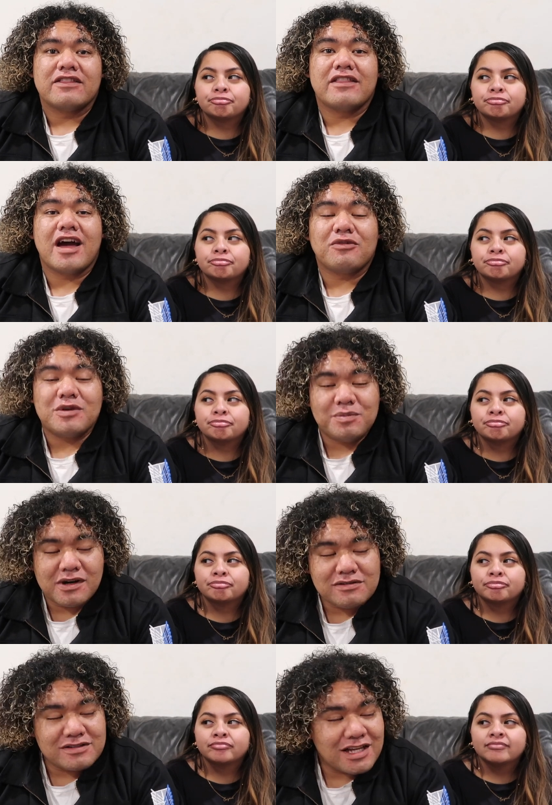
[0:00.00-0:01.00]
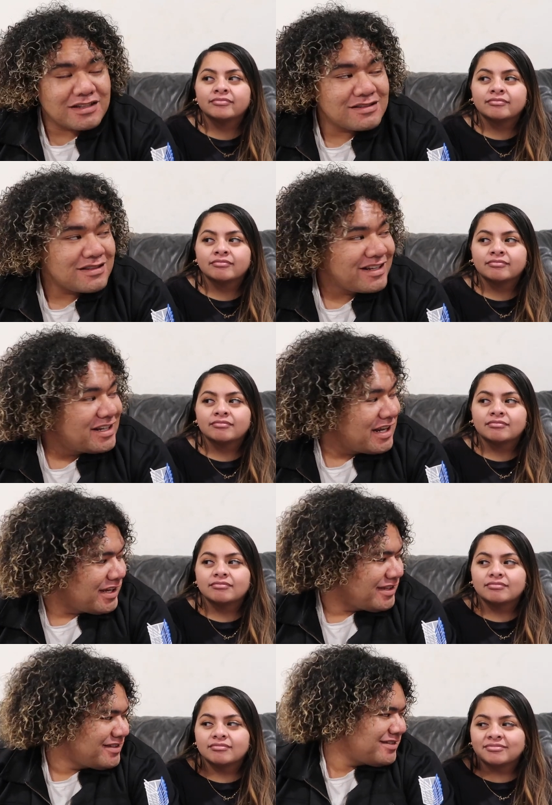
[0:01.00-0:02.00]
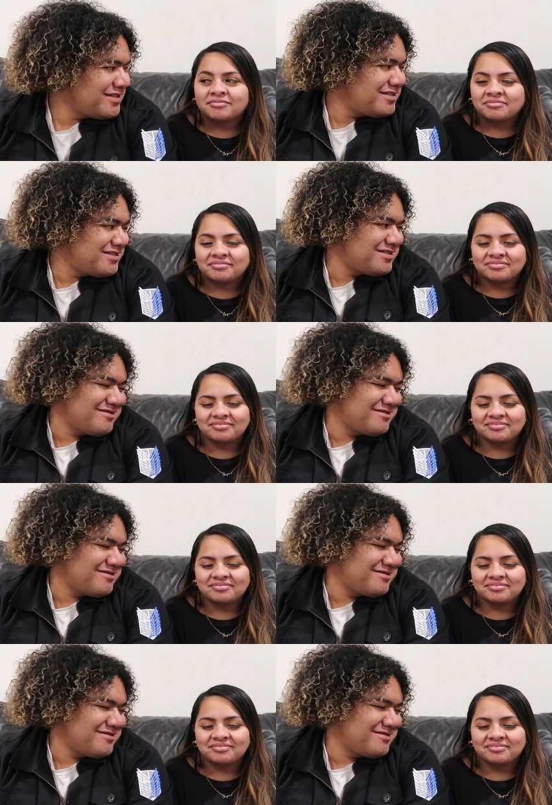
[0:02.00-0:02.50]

Speaker 1: that we post on Sundays.